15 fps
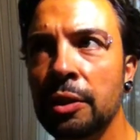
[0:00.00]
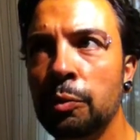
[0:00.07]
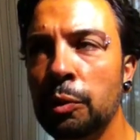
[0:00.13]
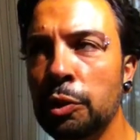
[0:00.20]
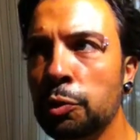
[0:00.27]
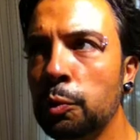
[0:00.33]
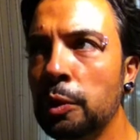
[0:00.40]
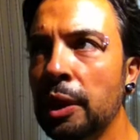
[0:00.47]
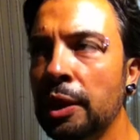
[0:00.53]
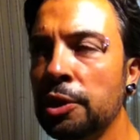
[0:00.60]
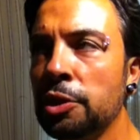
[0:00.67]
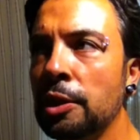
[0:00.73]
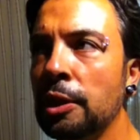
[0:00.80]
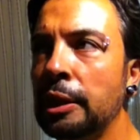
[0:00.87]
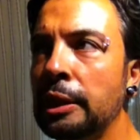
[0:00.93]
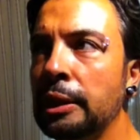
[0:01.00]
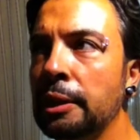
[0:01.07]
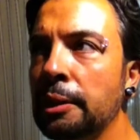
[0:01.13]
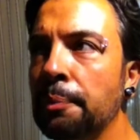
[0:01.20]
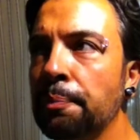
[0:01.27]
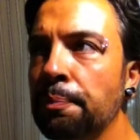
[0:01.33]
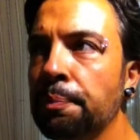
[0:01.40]
which would actually
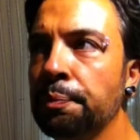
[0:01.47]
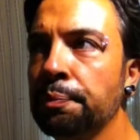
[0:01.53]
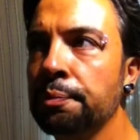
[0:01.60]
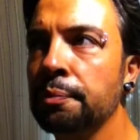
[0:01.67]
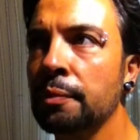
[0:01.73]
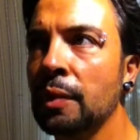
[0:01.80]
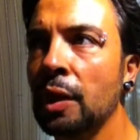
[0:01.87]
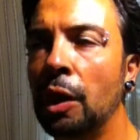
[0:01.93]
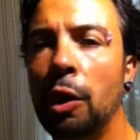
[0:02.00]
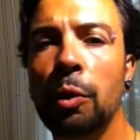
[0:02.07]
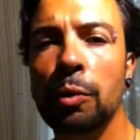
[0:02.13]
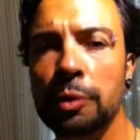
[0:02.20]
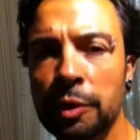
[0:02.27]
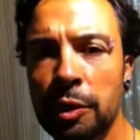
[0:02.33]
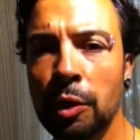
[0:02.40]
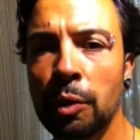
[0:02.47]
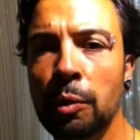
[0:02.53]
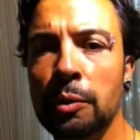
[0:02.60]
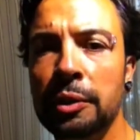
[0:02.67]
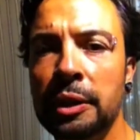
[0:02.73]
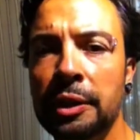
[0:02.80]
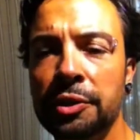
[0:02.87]
hold the
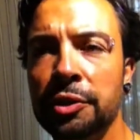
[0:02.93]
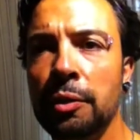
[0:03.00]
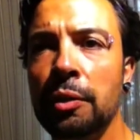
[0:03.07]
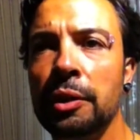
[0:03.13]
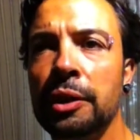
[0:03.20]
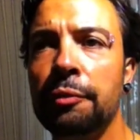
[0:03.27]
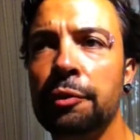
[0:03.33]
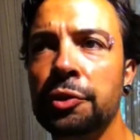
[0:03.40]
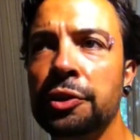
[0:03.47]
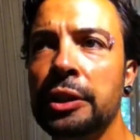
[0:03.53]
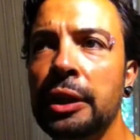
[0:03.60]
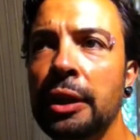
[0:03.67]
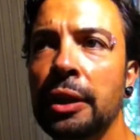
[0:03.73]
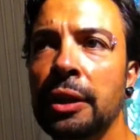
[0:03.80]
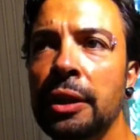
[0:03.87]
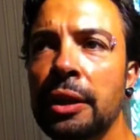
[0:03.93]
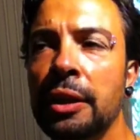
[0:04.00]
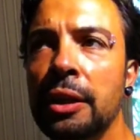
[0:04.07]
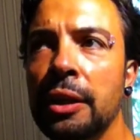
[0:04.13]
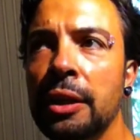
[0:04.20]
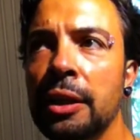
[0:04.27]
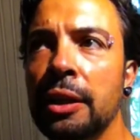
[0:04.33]
cold in it. So like if you see
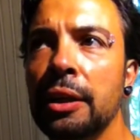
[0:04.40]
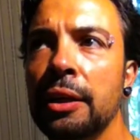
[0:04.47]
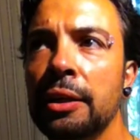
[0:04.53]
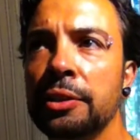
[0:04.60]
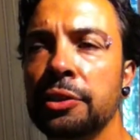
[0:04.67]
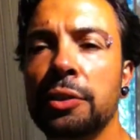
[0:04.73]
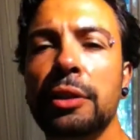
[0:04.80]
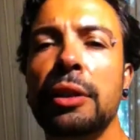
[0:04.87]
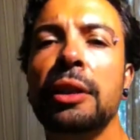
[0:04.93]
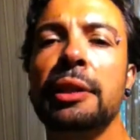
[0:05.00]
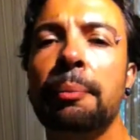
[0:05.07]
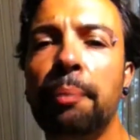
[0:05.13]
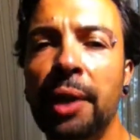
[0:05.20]
it's kind of like a